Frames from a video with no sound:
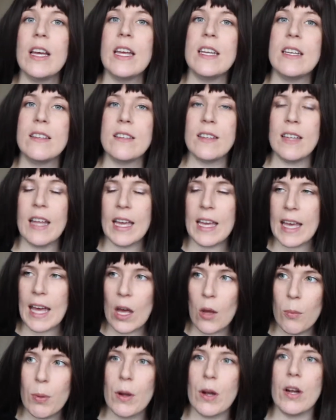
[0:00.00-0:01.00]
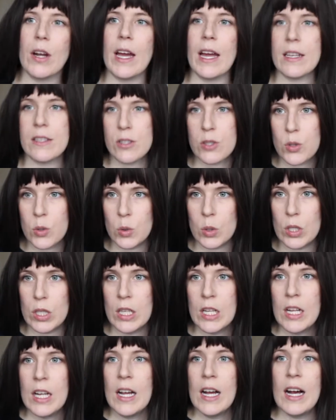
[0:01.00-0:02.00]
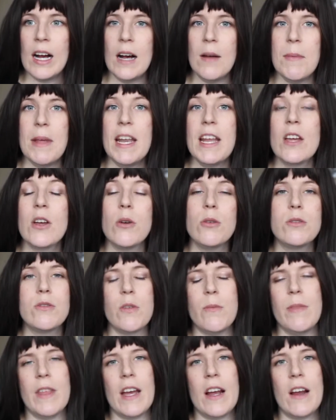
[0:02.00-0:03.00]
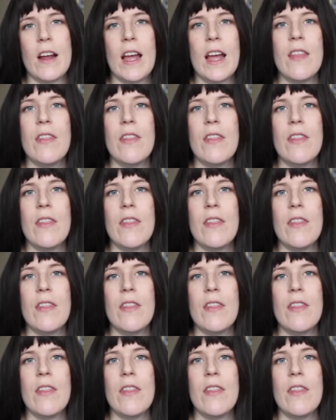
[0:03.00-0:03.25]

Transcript: and like help her at school, and it goes from there.